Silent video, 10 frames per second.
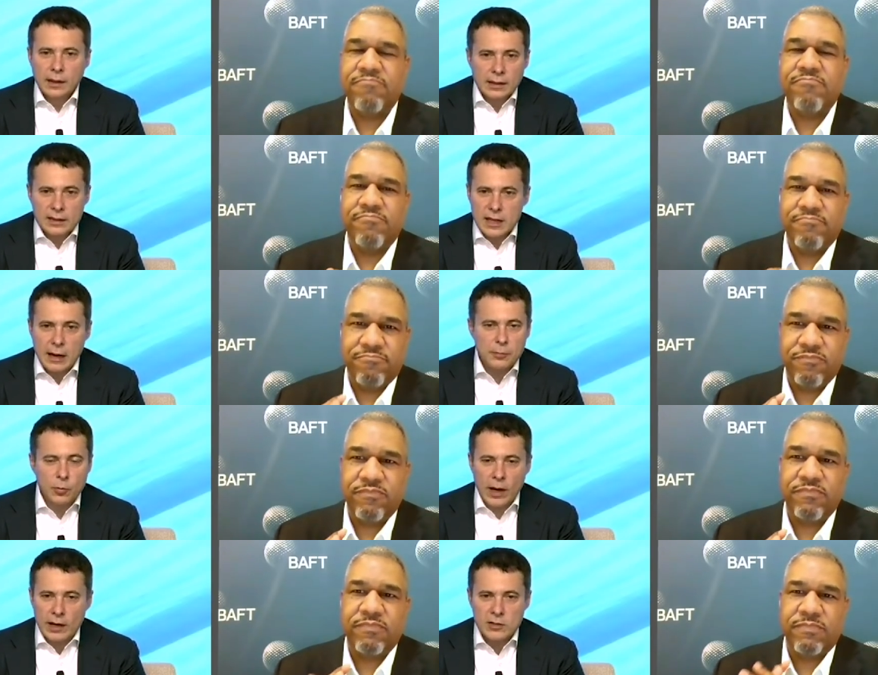Speaker 1: and it's up
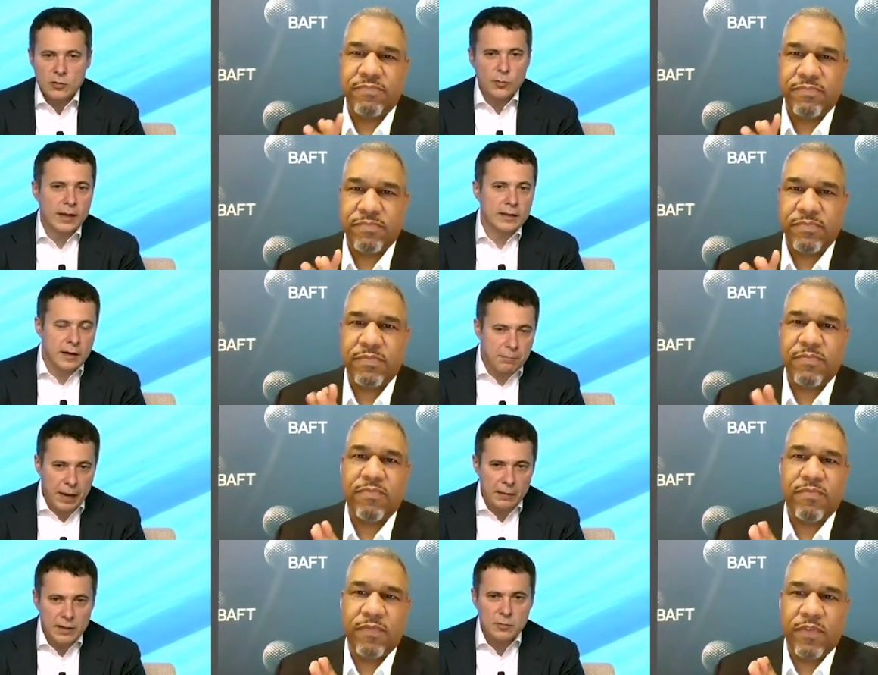to us to make their
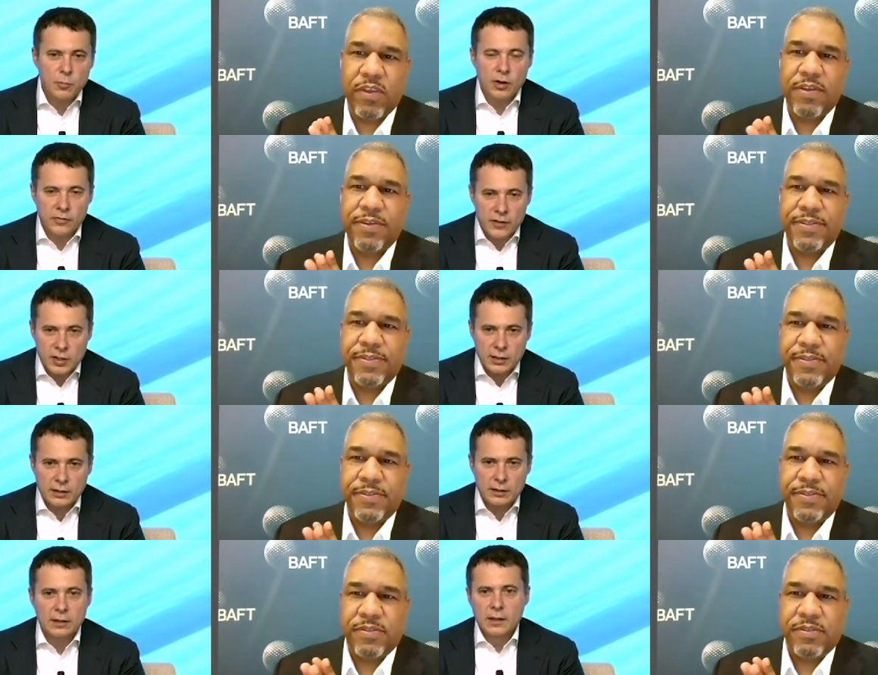payments more
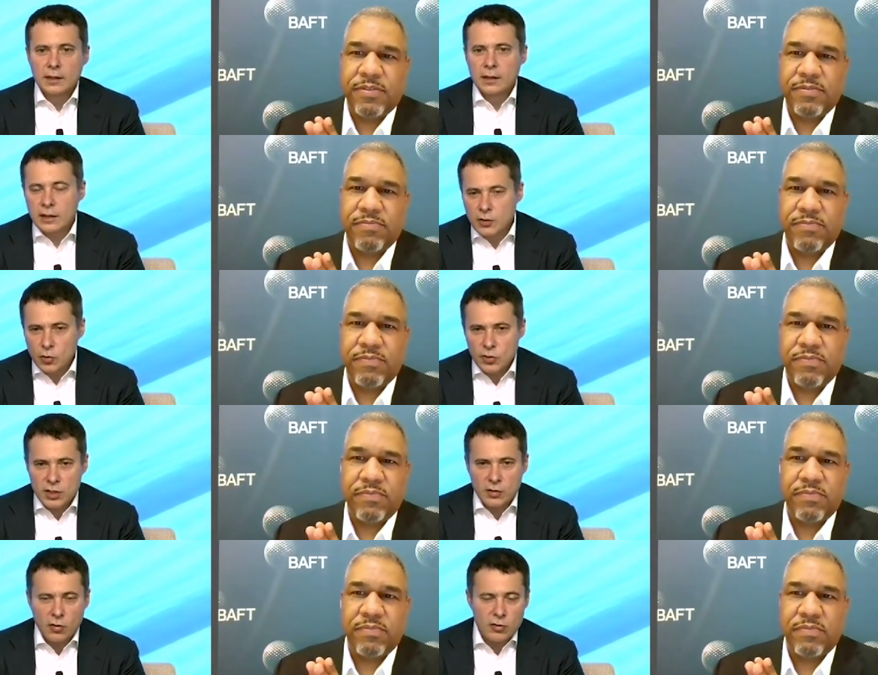efficient,
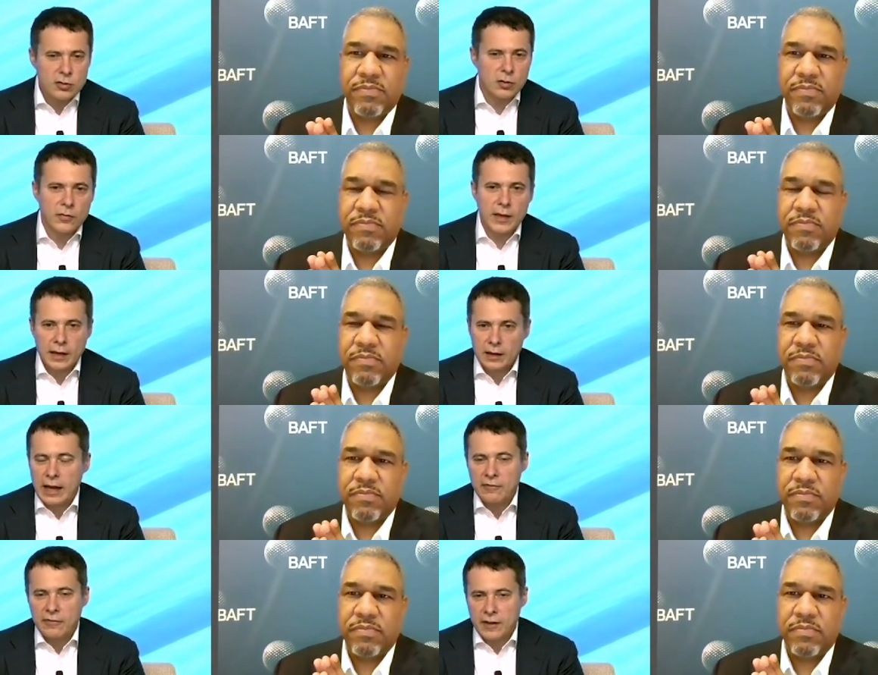reduce the cost of
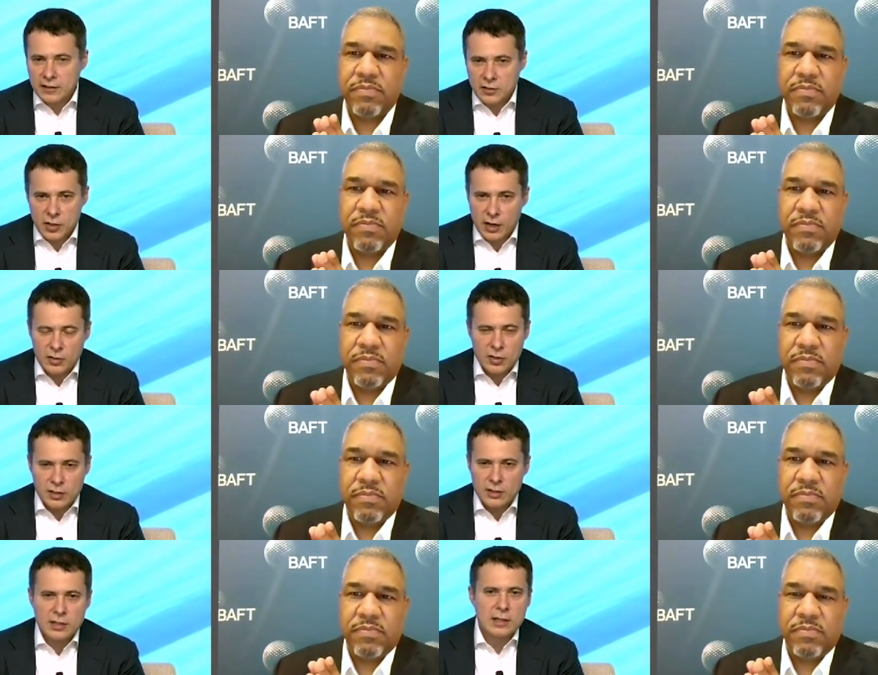their FX
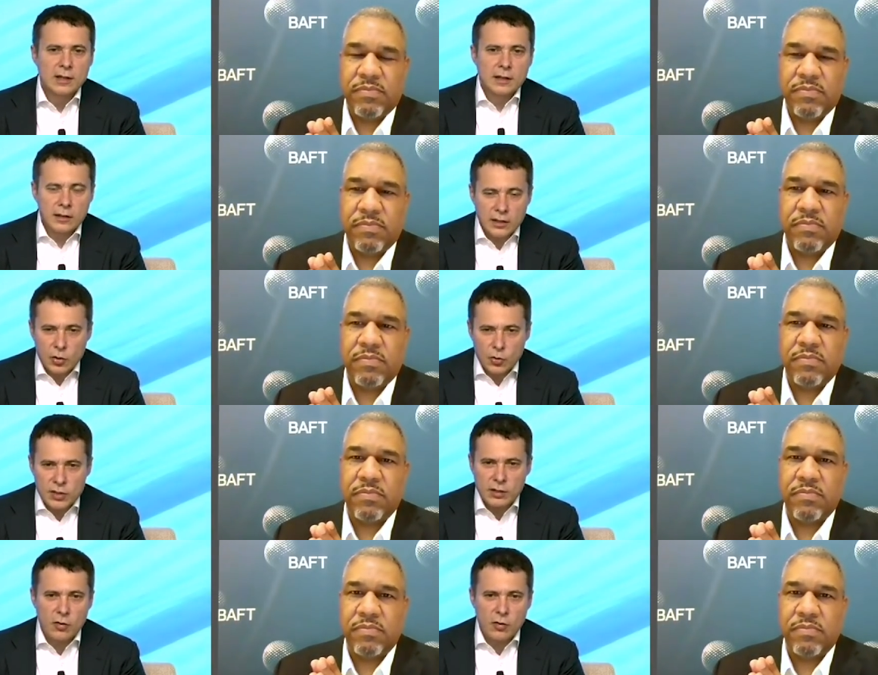charges, reduce the